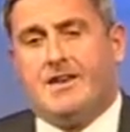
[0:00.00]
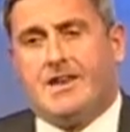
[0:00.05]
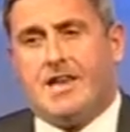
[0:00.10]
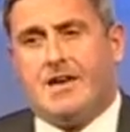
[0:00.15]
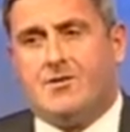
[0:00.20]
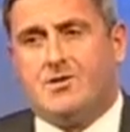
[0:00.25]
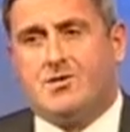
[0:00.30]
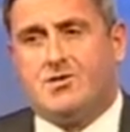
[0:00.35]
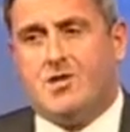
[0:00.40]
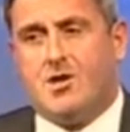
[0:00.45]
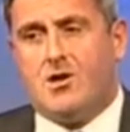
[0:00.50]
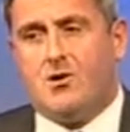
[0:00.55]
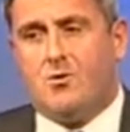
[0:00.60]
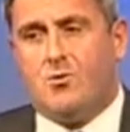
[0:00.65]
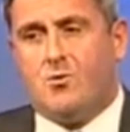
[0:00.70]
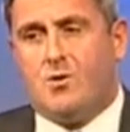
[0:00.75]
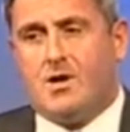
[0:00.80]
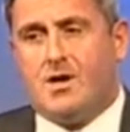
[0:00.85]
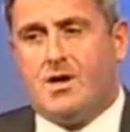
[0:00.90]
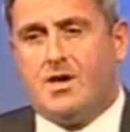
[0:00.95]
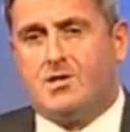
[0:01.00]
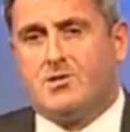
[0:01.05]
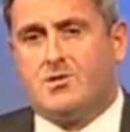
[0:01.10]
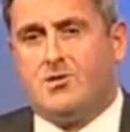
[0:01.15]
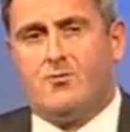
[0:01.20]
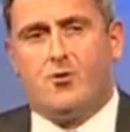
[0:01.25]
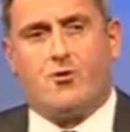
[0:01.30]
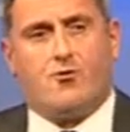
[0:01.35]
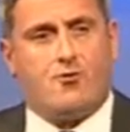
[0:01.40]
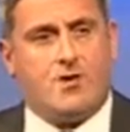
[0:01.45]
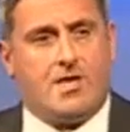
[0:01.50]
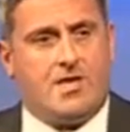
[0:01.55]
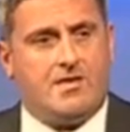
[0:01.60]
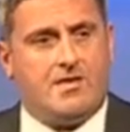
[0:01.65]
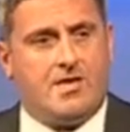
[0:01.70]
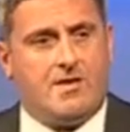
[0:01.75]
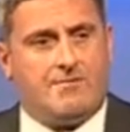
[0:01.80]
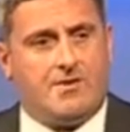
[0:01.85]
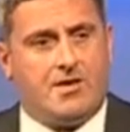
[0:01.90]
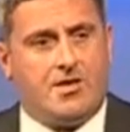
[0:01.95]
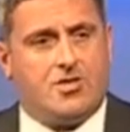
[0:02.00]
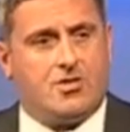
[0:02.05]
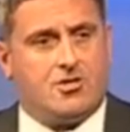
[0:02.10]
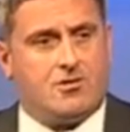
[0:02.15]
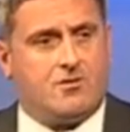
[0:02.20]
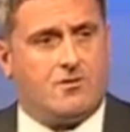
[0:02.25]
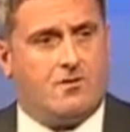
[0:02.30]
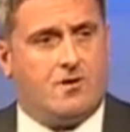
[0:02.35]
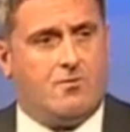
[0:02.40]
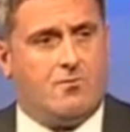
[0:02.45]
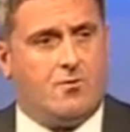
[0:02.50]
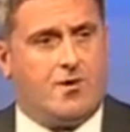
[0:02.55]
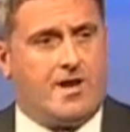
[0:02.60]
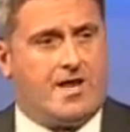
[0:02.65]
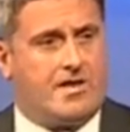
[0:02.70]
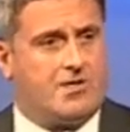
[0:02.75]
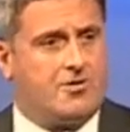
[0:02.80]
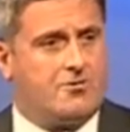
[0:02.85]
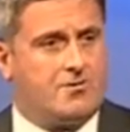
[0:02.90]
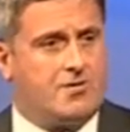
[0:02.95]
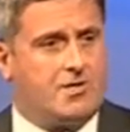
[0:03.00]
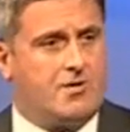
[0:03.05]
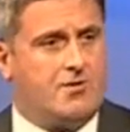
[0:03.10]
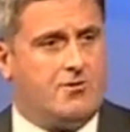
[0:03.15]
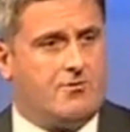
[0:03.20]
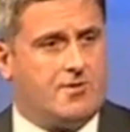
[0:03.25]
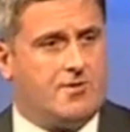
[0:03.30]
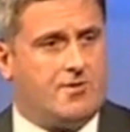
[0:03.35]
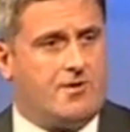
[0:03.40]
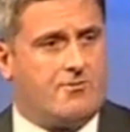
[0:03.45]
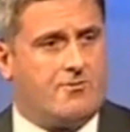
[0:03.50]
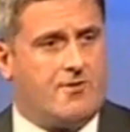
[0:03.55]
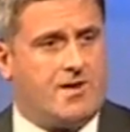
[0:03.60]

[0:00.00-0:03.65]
Now, there's no sort of agreed definition of what a national security